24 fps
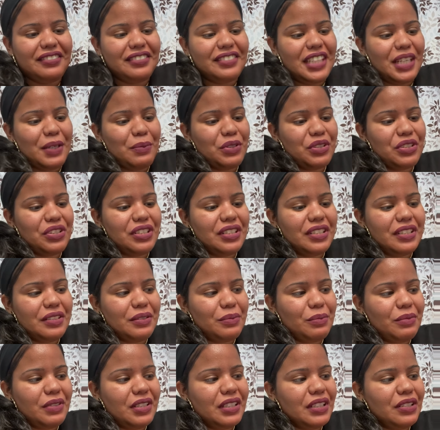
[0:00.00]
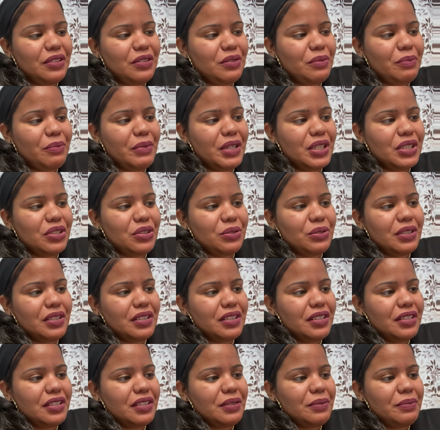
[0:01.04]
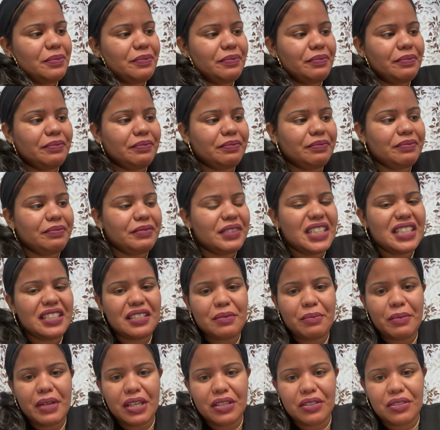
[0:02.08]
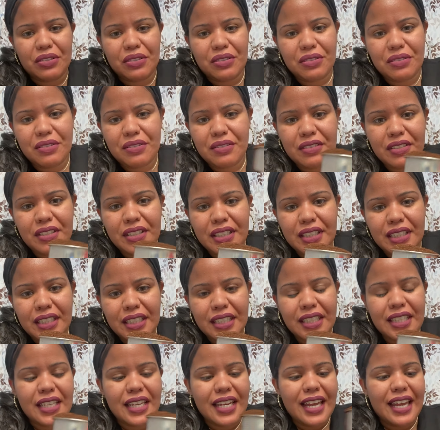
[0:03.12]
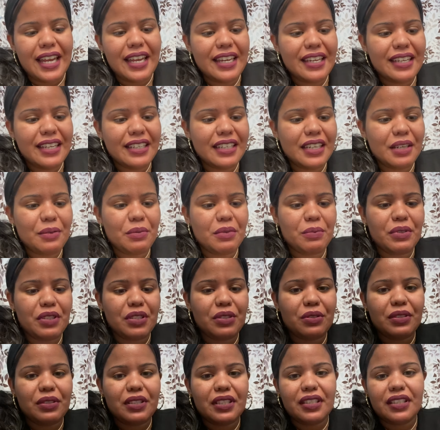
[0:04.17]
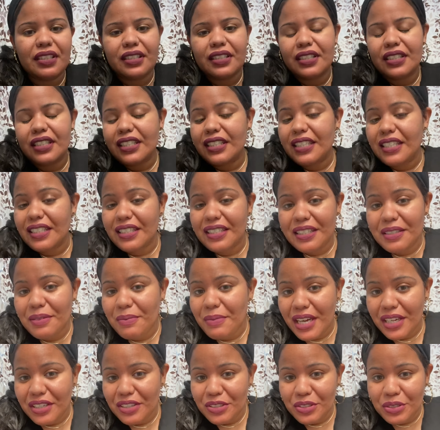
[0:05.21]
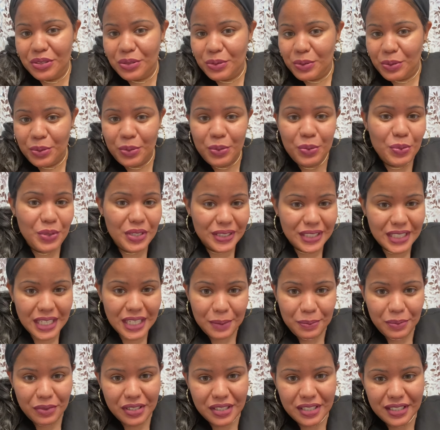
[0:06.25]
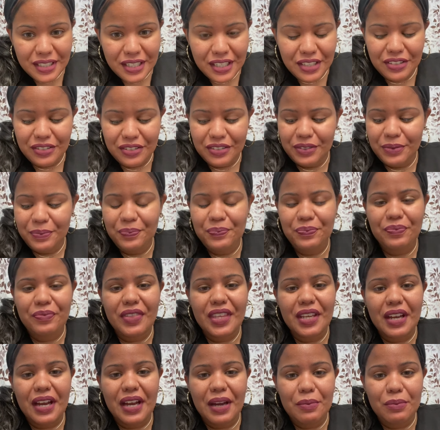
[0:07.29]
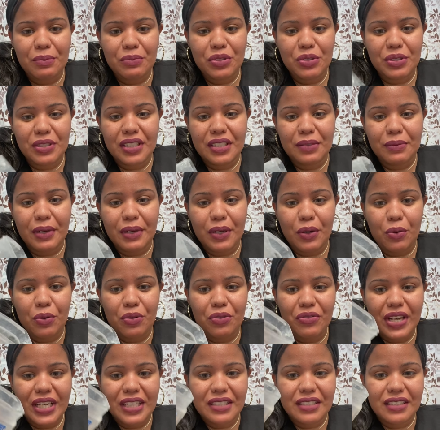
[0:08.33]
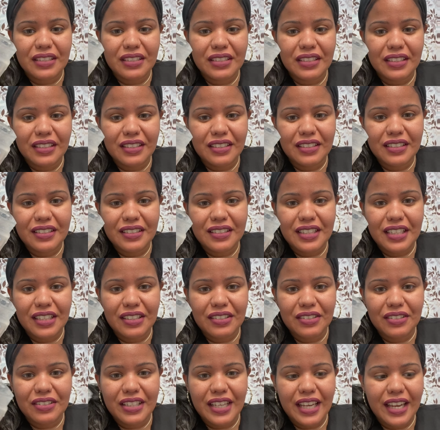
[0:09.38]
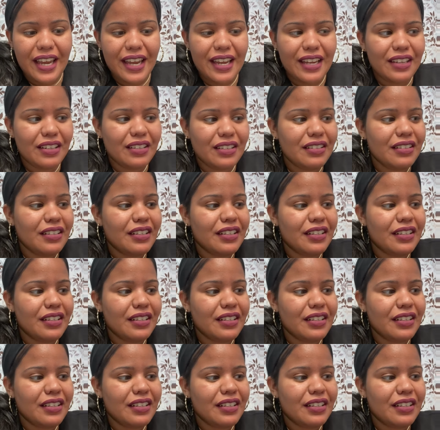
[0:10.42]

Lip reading: I'm using a little measuring cup, doesn't matter. And I'm gonna be using, it doesn't matter too what type of container. I'm using my old Vaseline container that I had.